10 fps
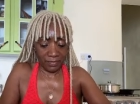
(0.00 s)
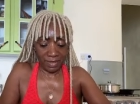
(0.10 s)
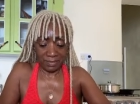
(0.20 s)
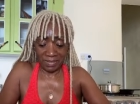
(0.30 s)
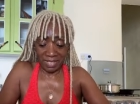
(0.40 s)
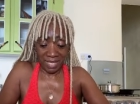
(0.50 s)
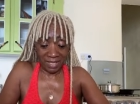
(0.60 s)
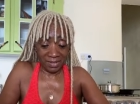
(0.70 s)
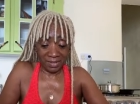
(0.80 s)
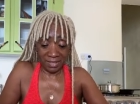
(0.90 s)
think that's
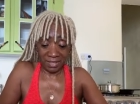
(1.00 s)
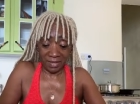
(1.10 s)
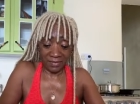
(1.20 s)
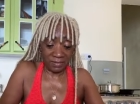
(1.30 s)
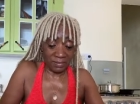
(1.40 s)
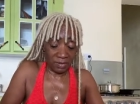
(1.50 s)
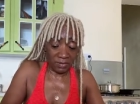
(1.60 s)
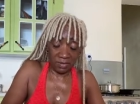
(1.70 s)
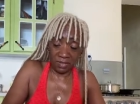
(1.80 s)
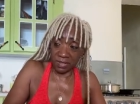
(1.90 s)
all I have strength to
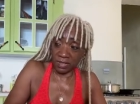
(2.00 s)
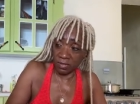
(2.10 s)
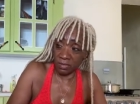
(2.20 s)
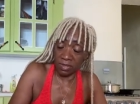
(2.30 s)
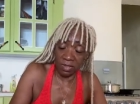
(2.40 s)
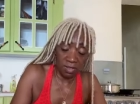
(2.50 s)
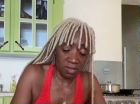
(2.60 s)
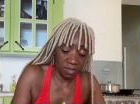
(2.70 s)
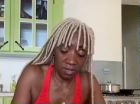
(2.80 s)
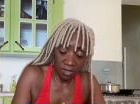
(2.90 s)
do right now.
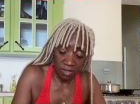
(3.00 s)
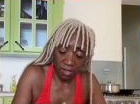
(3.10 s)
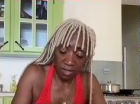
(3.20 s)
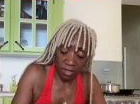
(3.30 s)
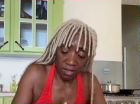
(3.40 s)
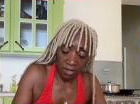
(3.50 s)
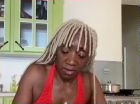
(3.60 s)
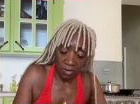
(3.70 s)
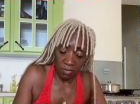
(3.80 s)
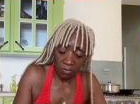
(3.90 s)
But I'm
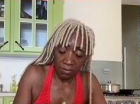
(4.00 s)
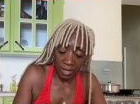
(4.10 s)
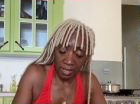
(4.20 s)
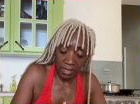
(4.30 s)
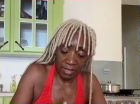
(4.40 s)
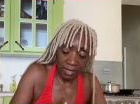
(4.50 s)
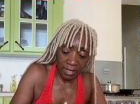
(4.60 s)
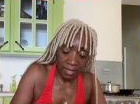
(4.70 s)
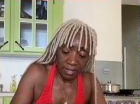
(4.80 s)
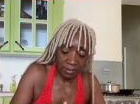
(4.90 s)
gonna put
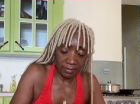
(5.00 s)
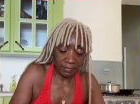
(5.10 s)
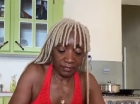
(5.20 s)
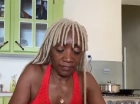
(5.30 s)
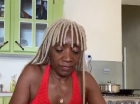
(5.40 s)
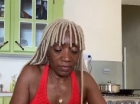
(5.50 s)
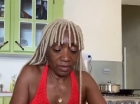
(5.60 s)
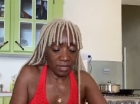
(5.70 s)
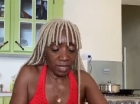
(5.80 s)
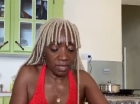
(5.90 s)
these in a
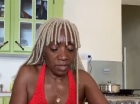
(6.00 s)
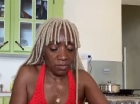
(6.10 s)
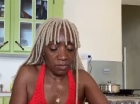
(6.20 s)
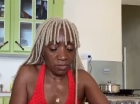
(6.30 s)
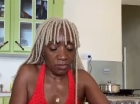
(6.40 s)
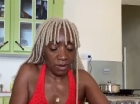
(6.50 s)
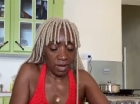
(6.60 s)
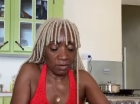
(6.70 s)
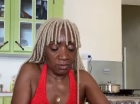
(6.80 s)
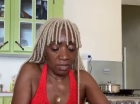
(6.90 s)
baggie
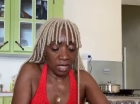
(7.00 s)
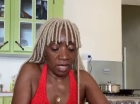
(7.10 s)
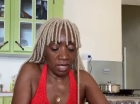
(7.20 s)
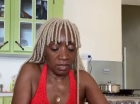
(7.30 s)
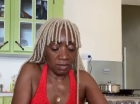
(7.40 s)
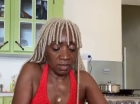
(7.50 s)
and come back to